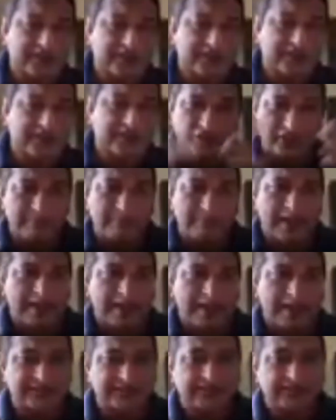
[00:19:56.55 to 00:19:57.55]
based on the
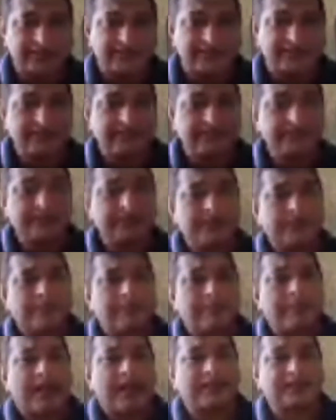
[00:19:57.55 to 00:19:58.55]
bank size,
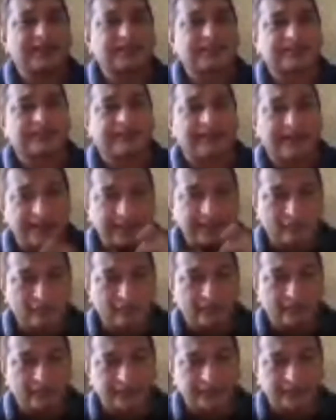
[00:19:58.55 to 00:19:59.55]
bank's
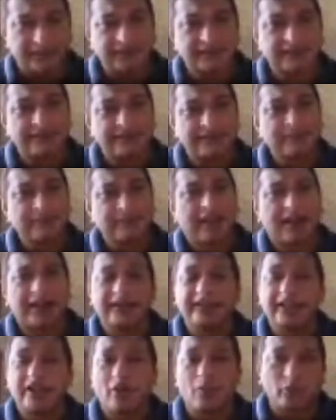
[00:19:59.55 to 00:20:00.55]
creditworthiness,
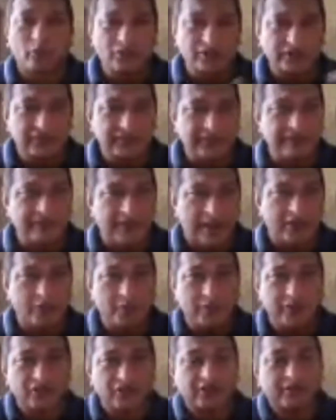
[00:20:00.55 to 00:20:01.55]
and their own
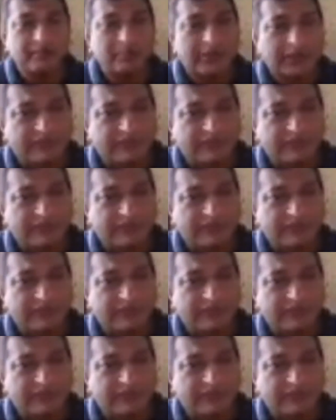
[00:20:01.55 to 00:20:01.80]
evaluation.